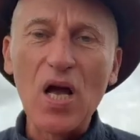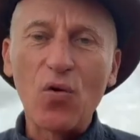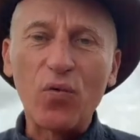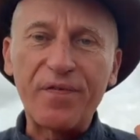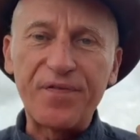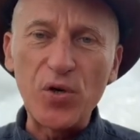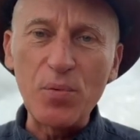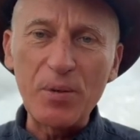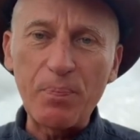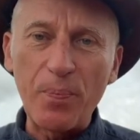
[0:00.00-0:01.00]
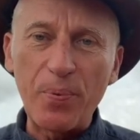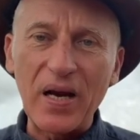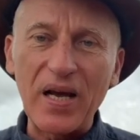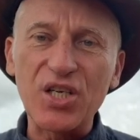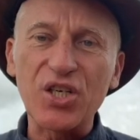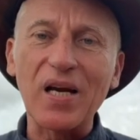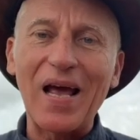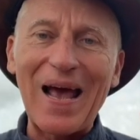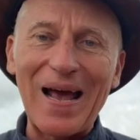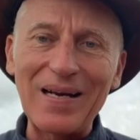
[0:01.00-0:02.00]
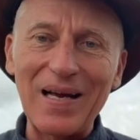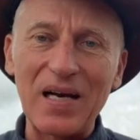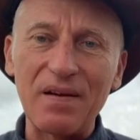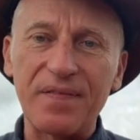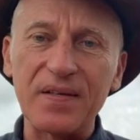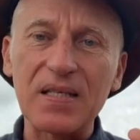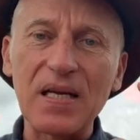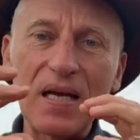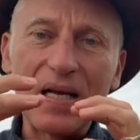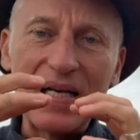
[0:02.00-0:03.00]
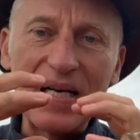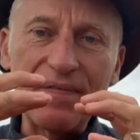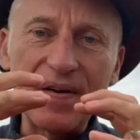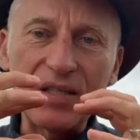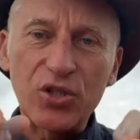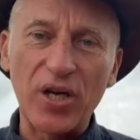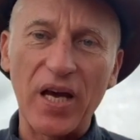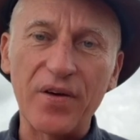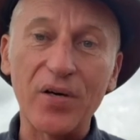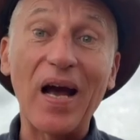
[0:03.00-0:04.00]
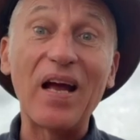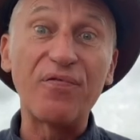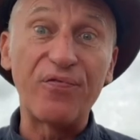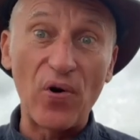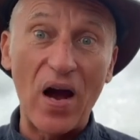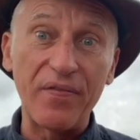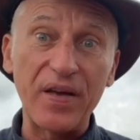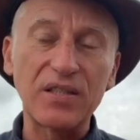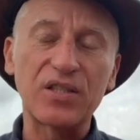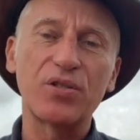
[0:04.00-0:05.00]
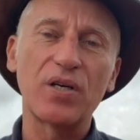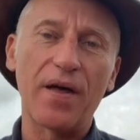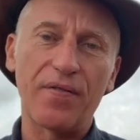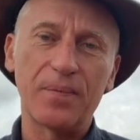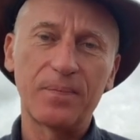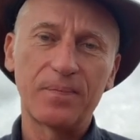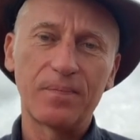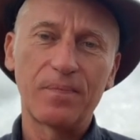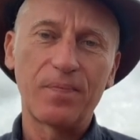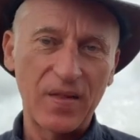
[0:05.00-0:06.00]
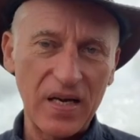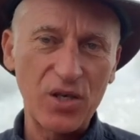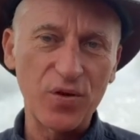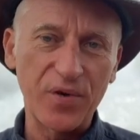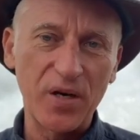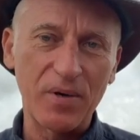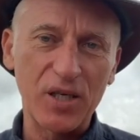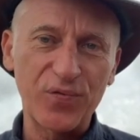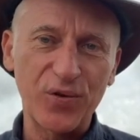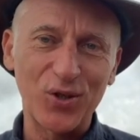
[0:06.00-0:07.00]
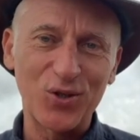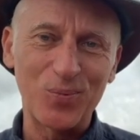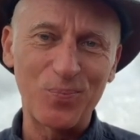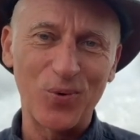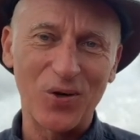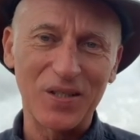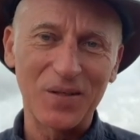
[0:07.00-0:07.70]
with human population and elephant living together and thriving together. Thank you very much for your support.